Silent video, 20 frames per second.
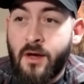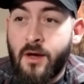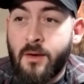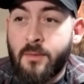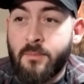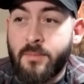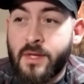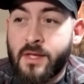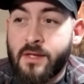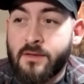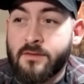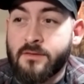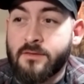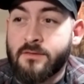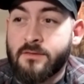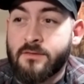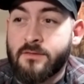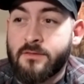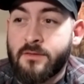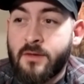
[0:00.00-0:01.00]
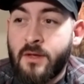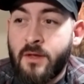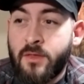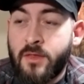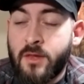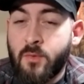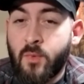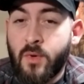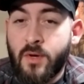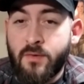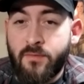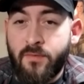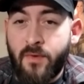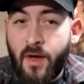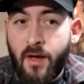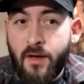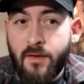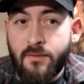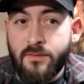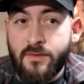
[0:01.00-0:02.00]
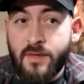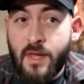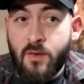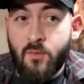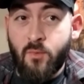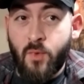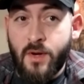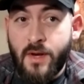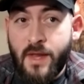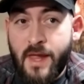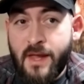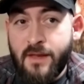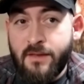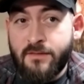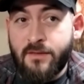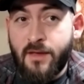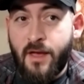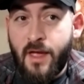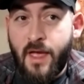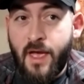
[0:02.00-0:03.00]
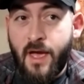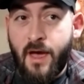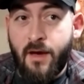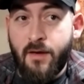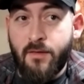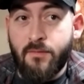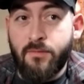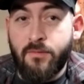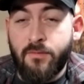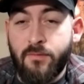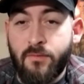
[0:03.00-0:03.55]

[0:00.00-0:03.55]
because the 1.5s and 1.8s